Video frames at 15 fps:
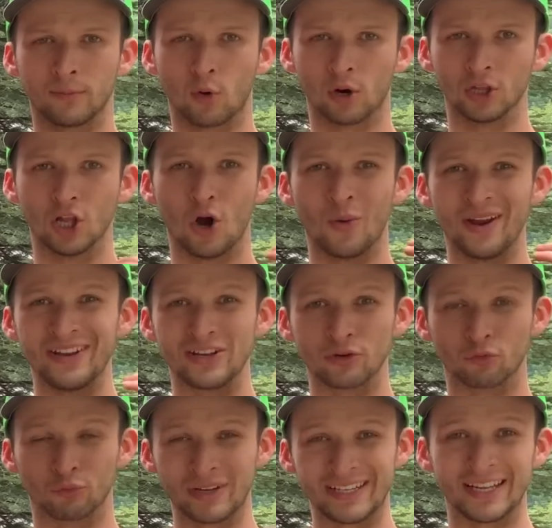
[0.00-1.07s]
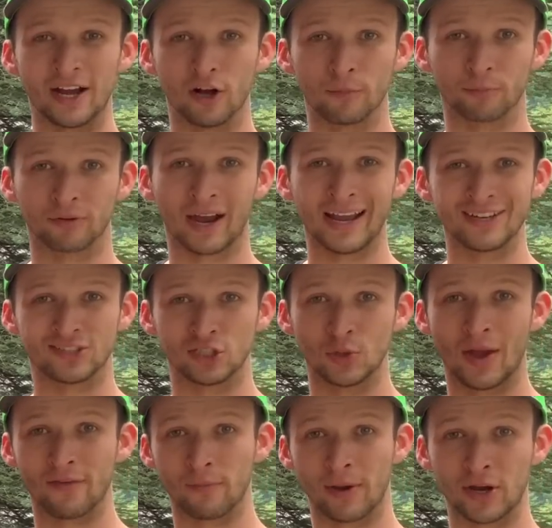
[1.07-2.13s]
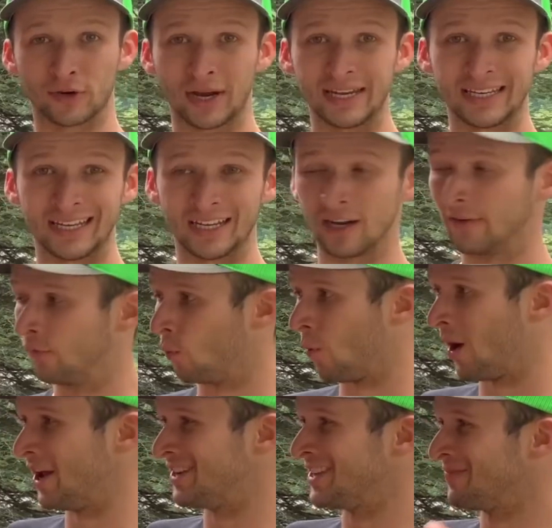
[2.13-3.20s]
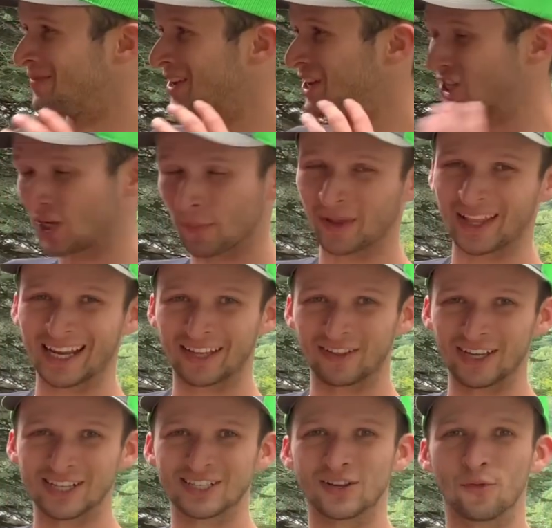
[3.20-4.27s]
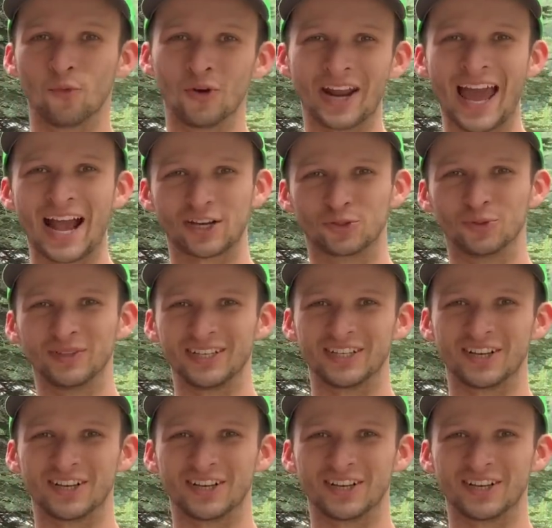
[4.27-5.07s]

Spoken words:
more low-end retail price, so you have a better idea of what something like this would actually